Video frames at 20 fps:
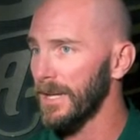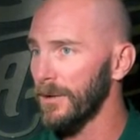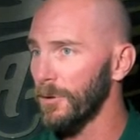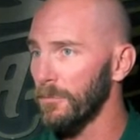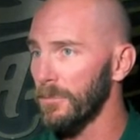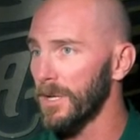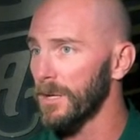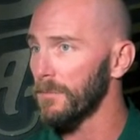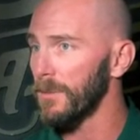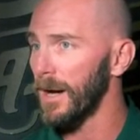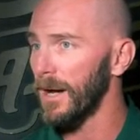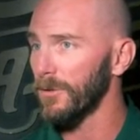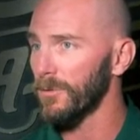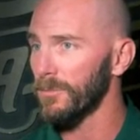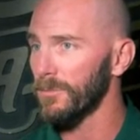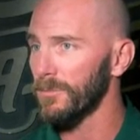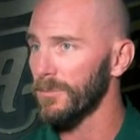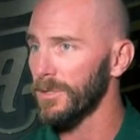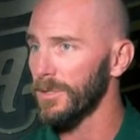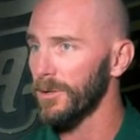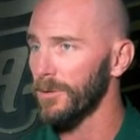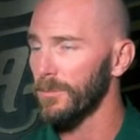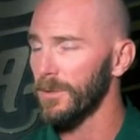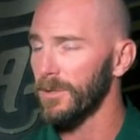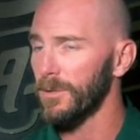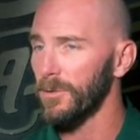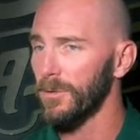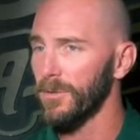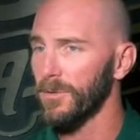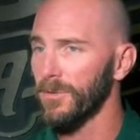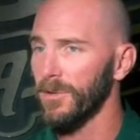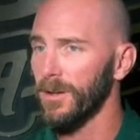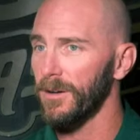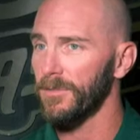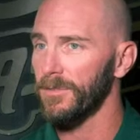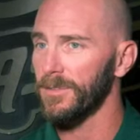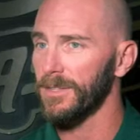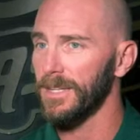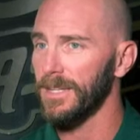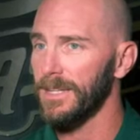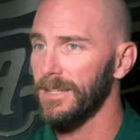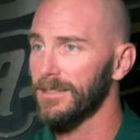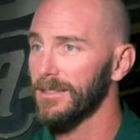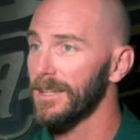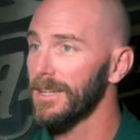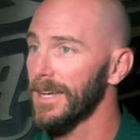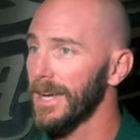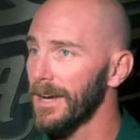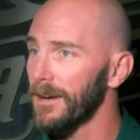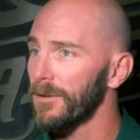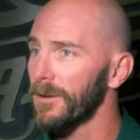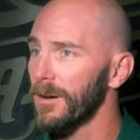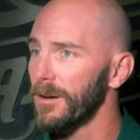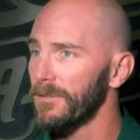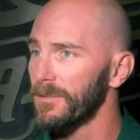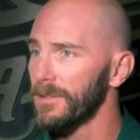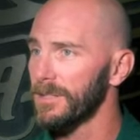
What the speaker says: Don't minimize them, you know, by doing the stuff that they need to take care of,